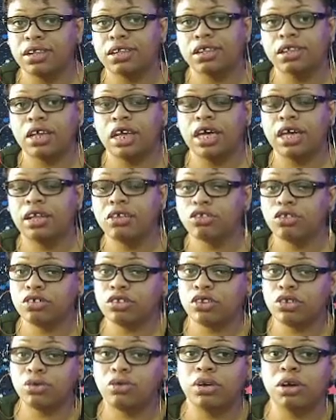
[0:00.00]
and angels
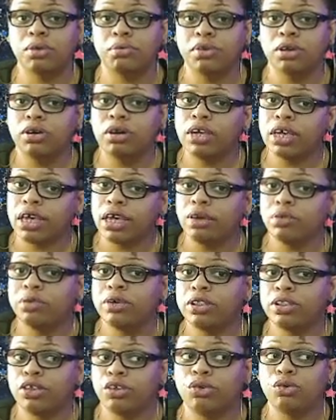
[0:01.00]
do communicate
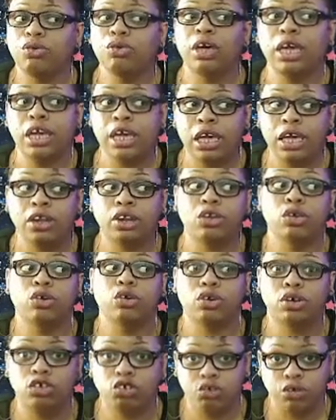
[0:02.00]
with you in
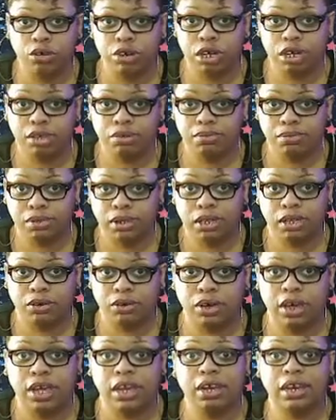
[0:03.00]
your dreams.
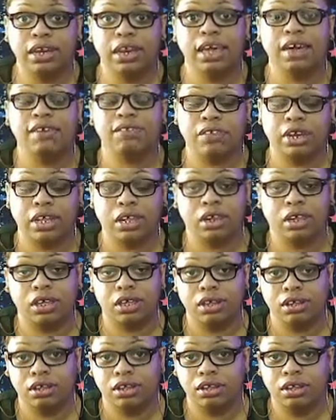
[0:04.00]
Okay,
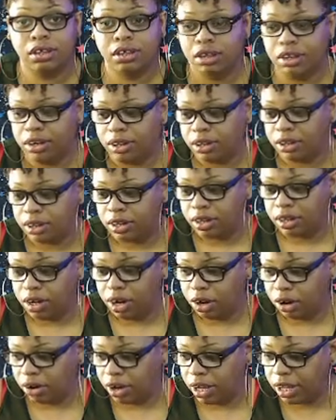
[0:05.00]
definitely.
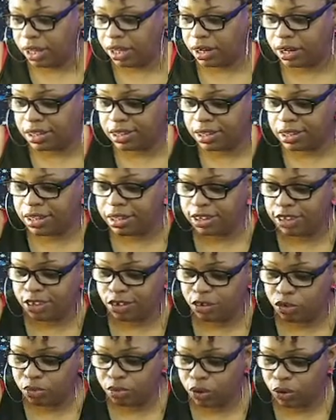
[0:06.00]
All right, let's get
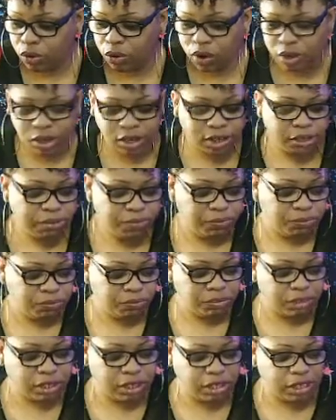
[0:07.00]
two more.
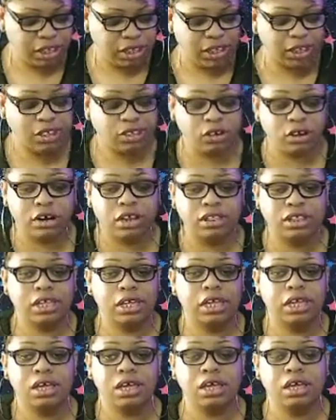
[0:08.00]
These are
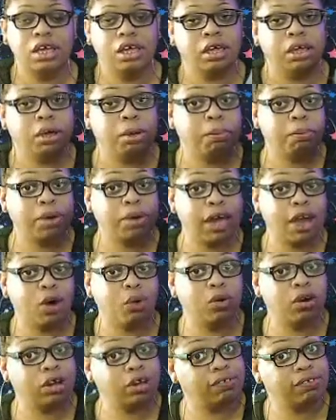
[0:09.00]
the
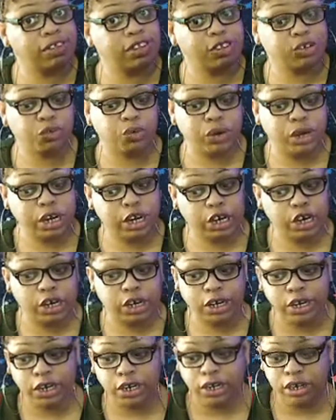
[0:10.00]
power of
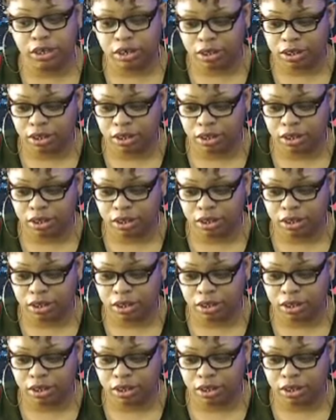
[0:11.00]
surrender.